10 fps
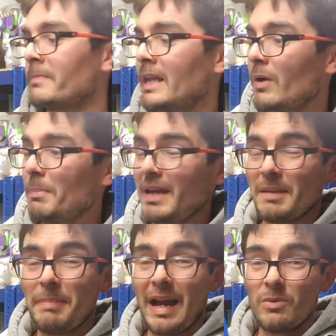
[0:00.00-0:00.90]
now i paid a
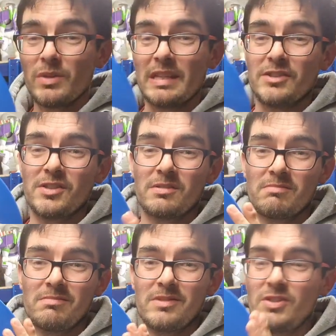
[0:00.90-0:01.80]
pound each
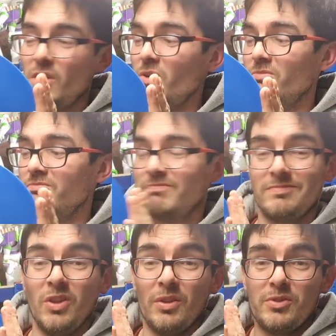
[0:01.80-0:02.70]
so
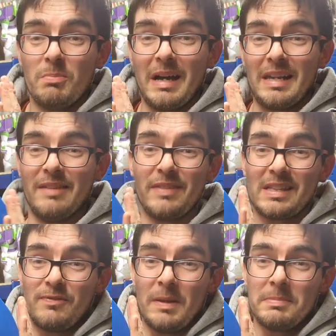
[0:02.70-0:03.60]
not too bad if
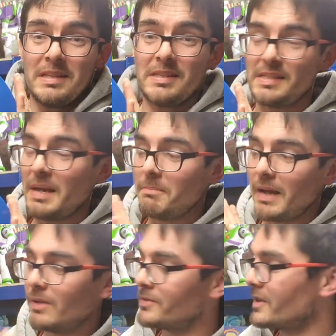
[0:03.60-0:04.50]
that's flipped into 10
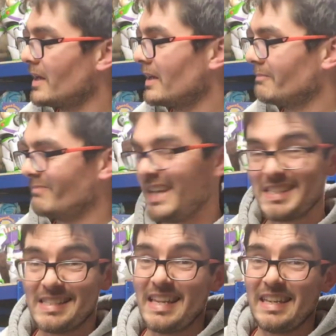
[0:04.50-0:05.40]
pounds yes
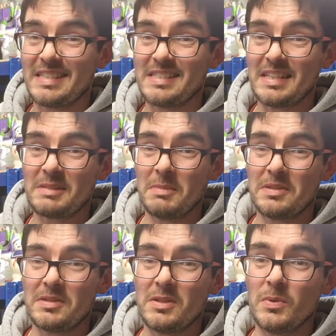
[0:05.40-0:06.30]
it's taken six
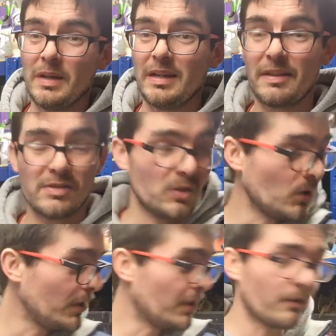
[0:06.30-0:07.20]
months to do it and i've still
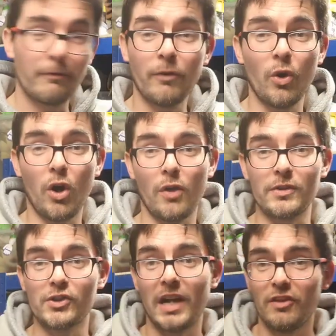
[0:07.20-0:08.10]
got another four on the
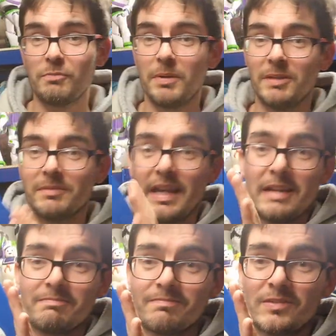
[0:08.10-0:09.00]
shelf but yeah
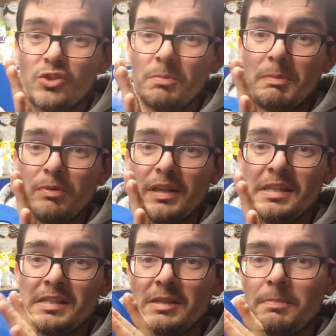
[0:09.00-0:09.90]
should be pretty
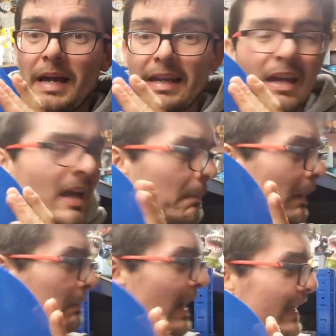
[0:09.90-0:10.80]
easy to pack
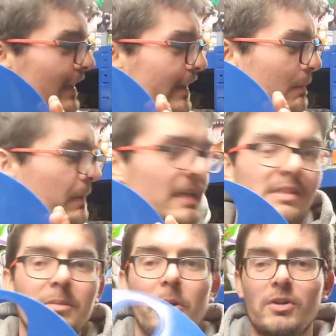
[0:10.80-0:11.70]
might pack it in like a
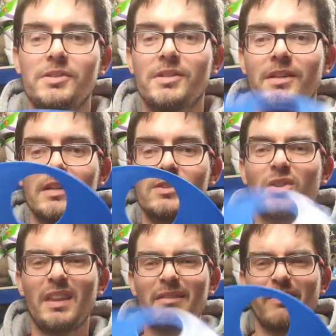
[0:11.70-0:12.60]
pizza box it's
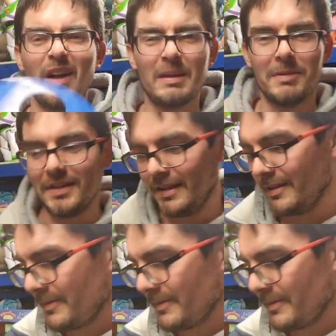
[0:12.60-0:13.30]
got that vibe in it